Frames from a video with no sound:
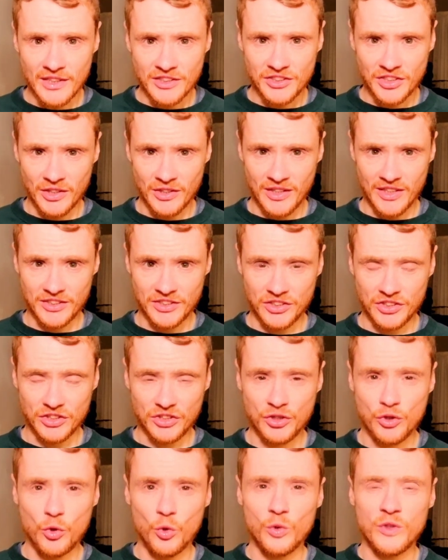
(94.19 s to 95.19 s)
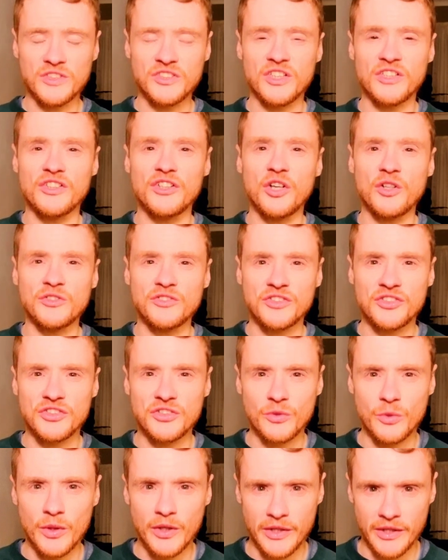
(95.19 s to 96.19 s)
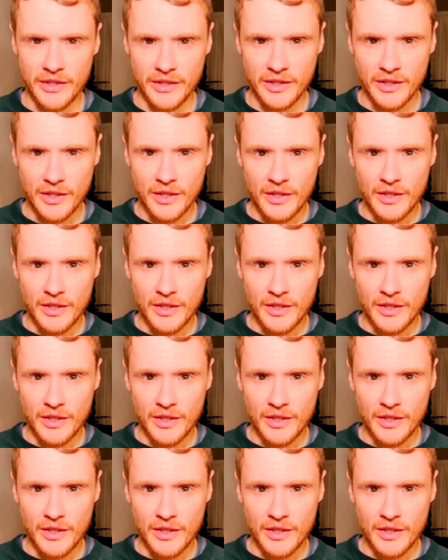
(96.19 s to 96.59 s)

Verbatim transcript: so let's just call it a noncery.